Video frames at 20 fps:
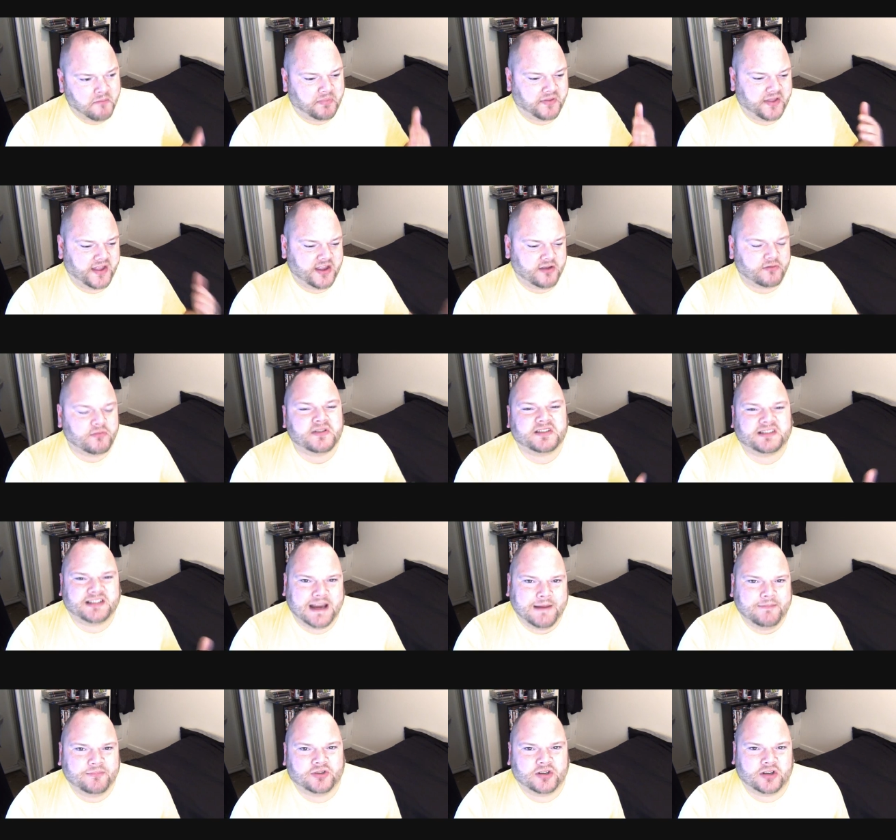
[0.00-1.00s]
But they all
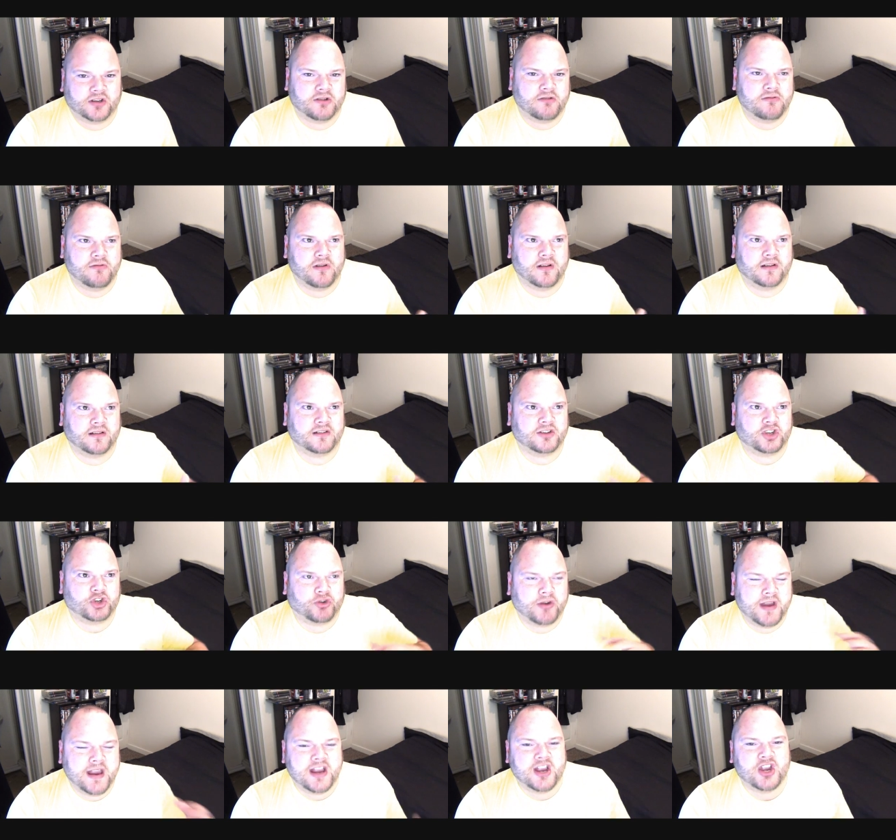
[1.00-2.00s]
seem to
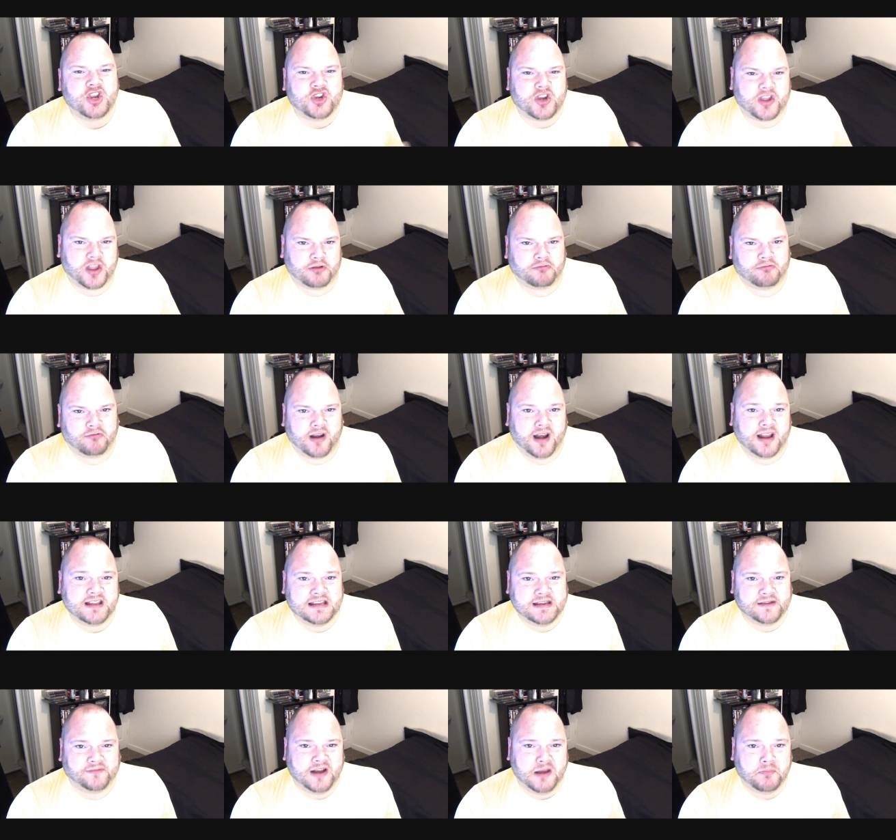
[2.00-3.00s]
treat each other
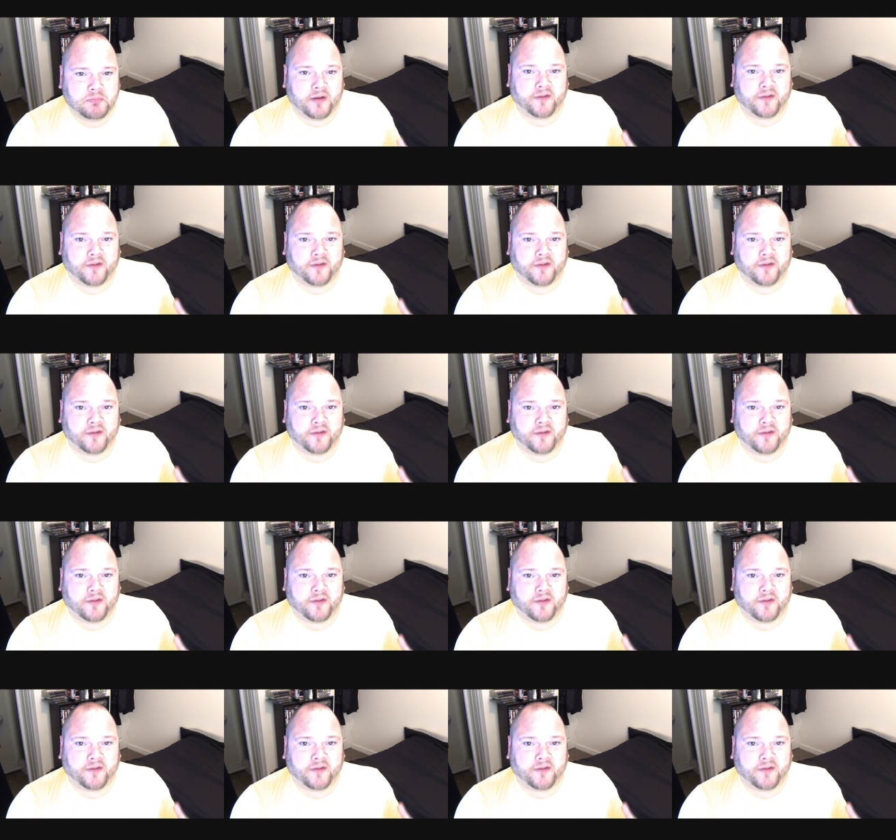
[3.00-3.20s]
relatively